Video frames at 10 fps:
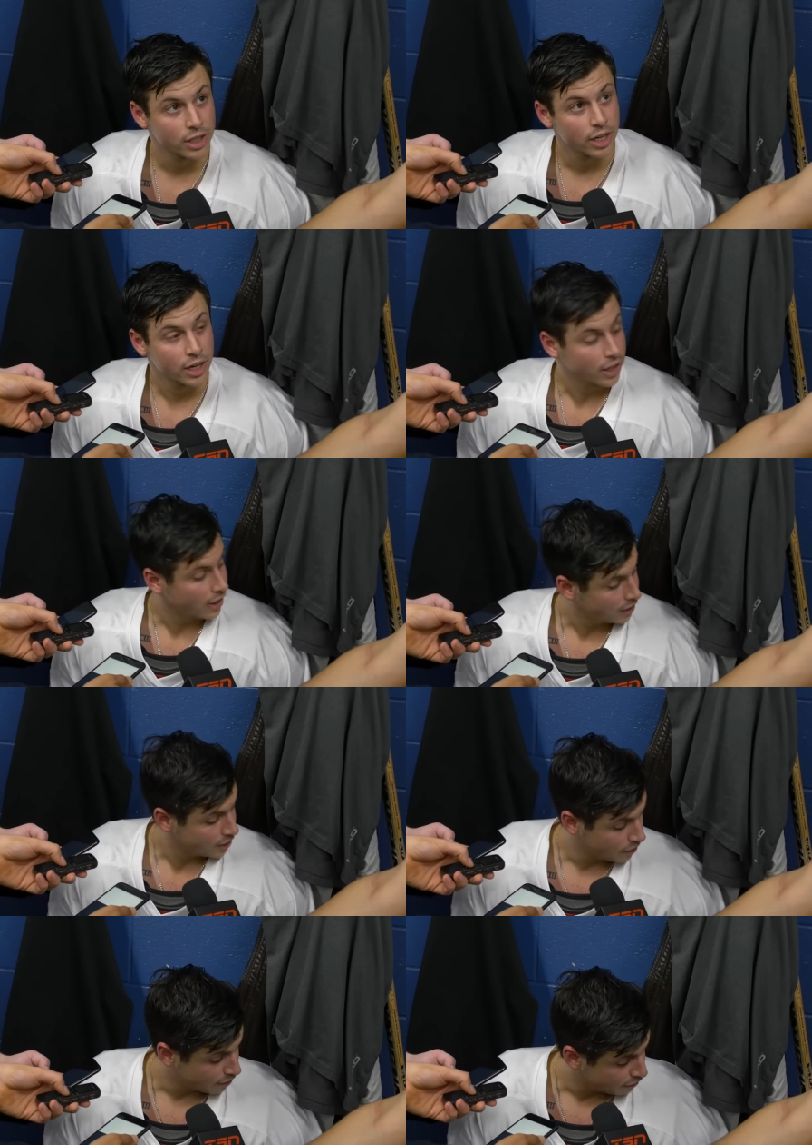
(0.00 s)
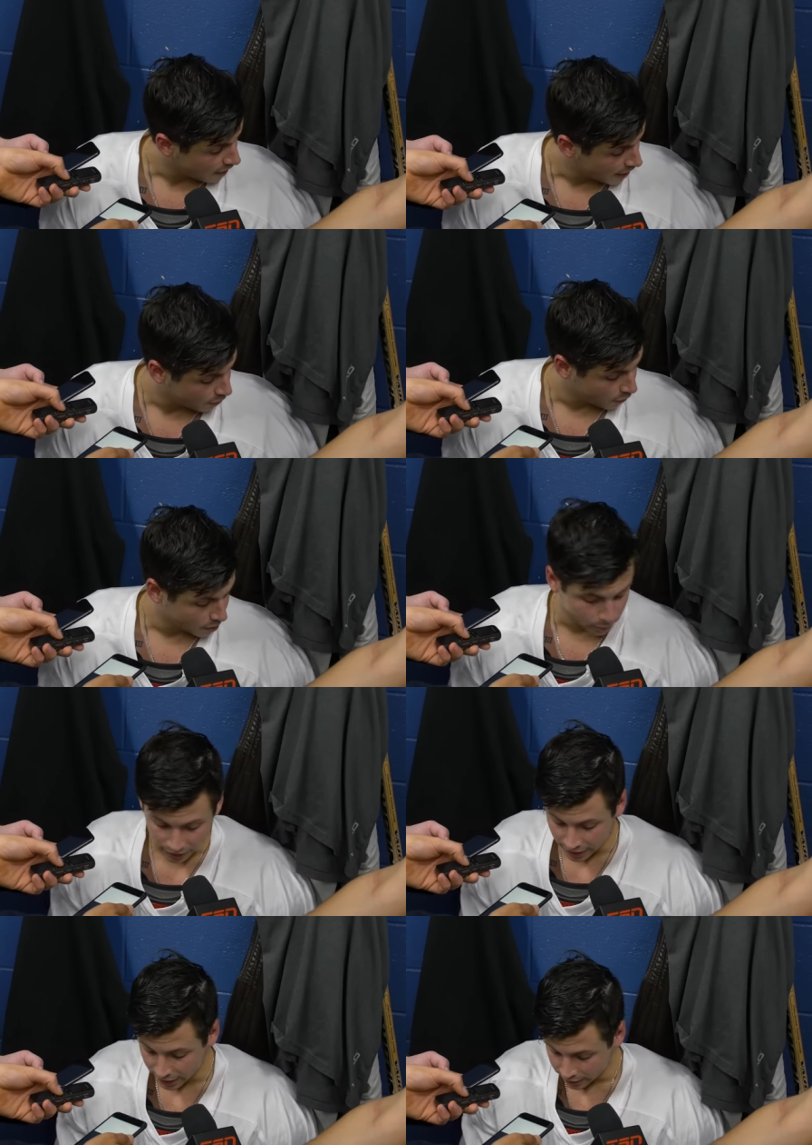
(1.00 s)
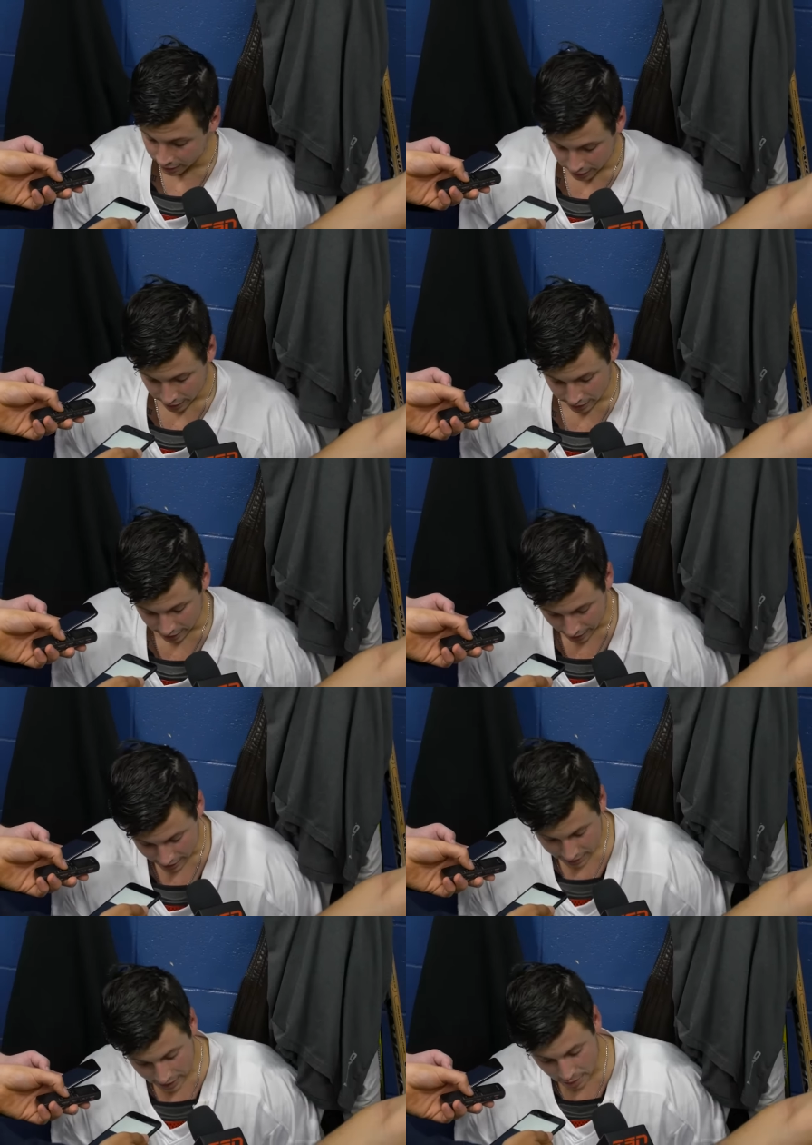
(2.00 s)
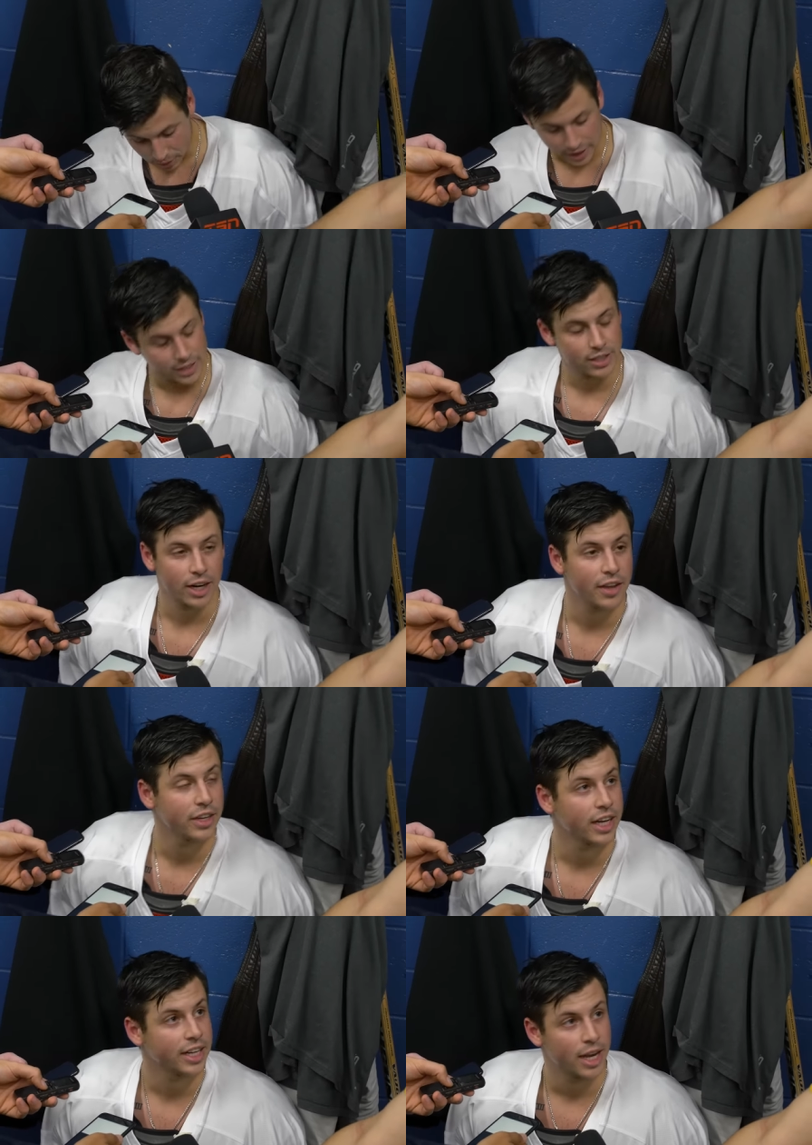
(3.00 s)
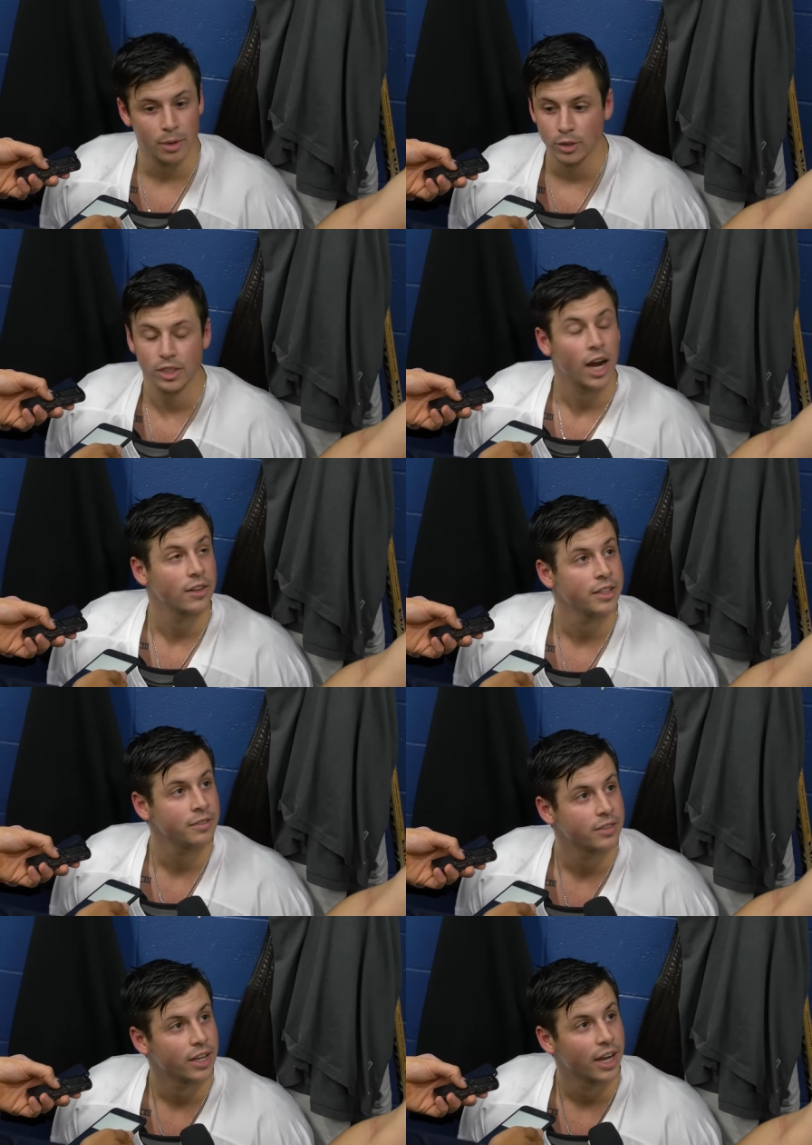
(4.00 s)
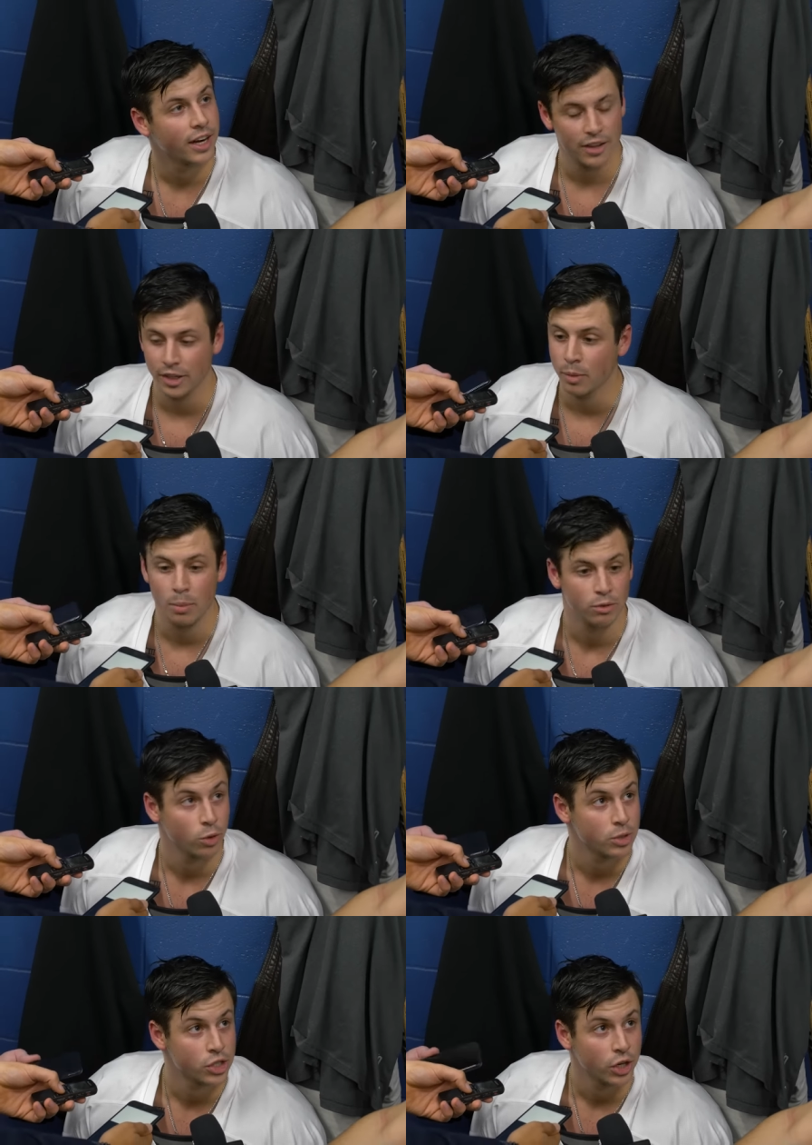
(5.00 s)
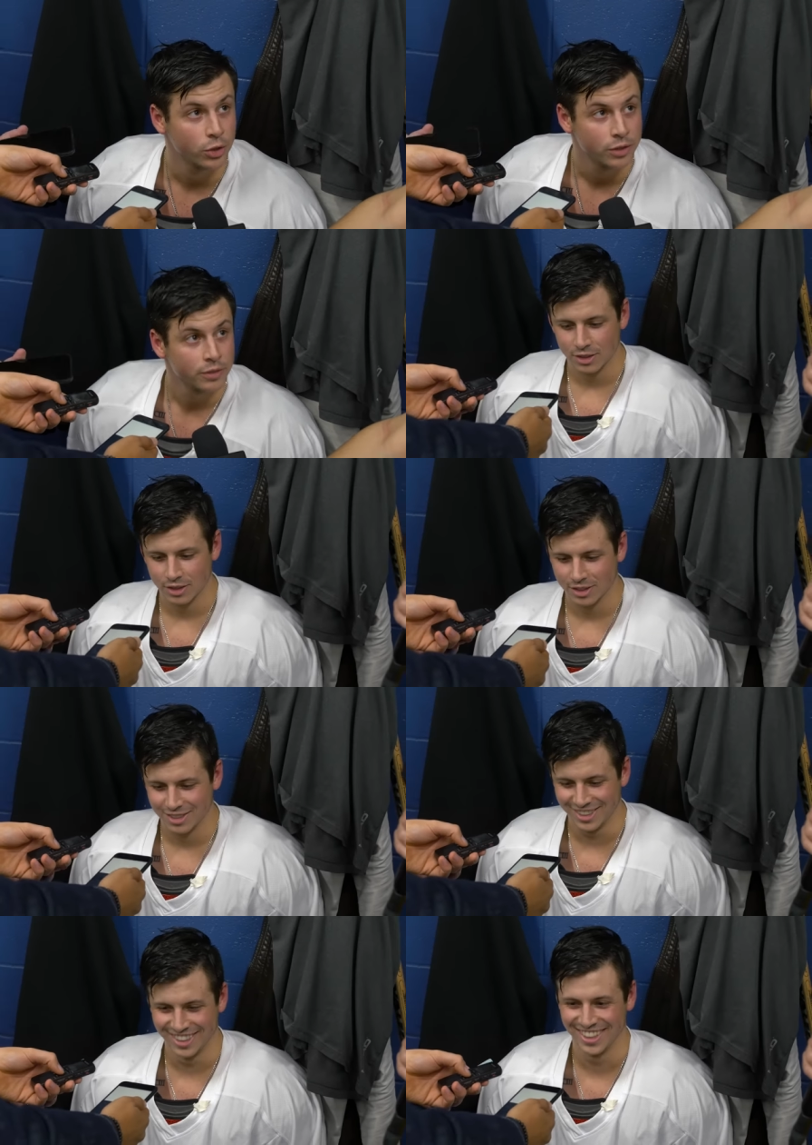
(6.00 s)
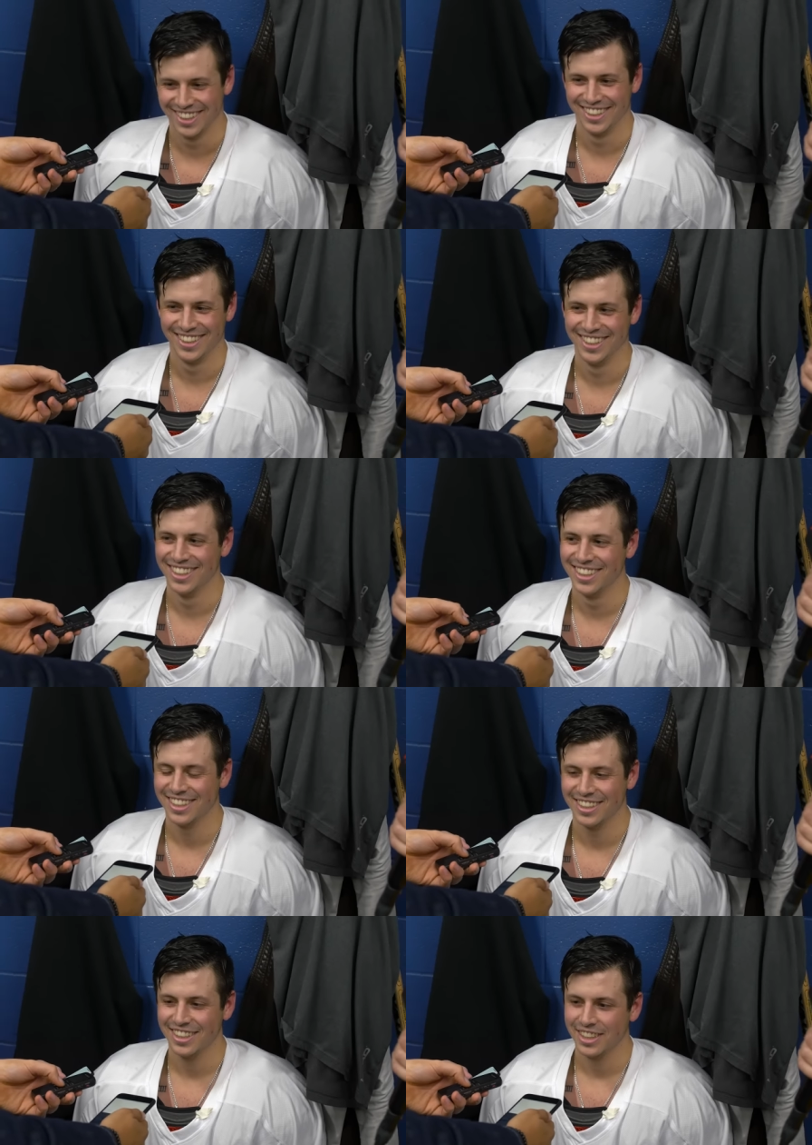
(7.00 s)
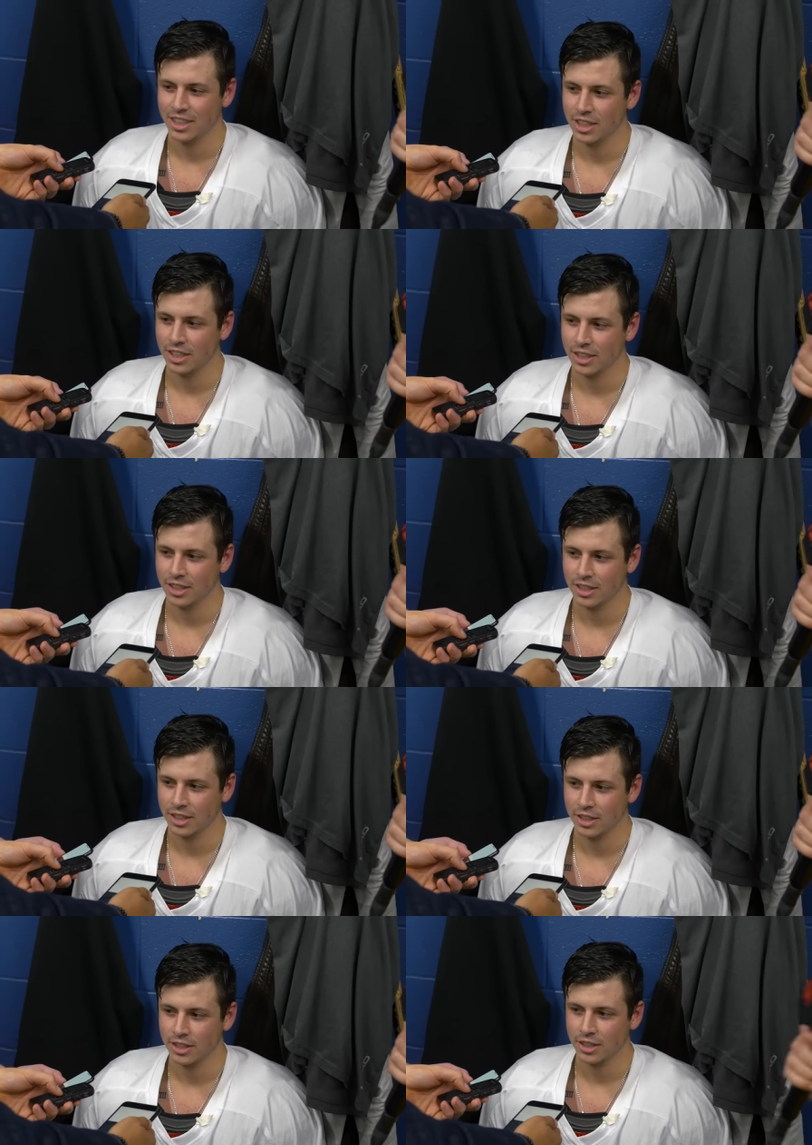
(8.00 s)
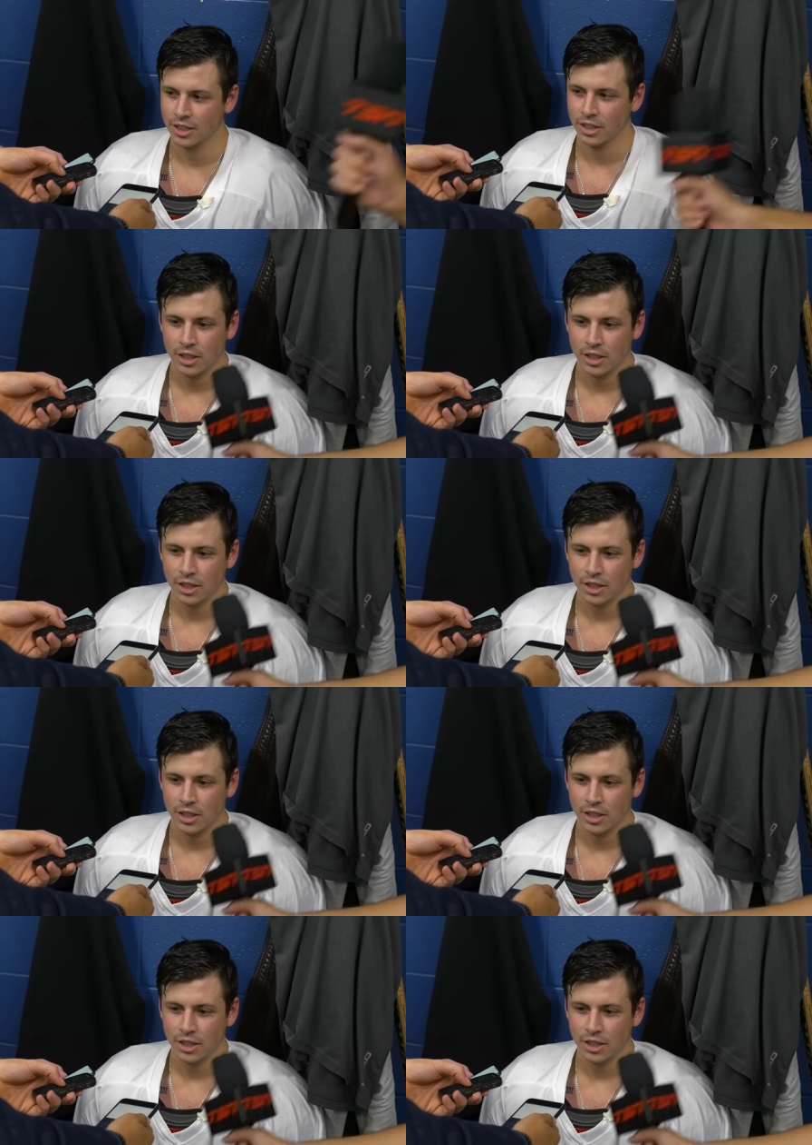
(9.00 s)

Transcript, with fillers: Uh, the fire on the blade, the nice T blades. I think I came out styling, and I think my performance showed. Well, what did the other team have to say about you looking like a tool?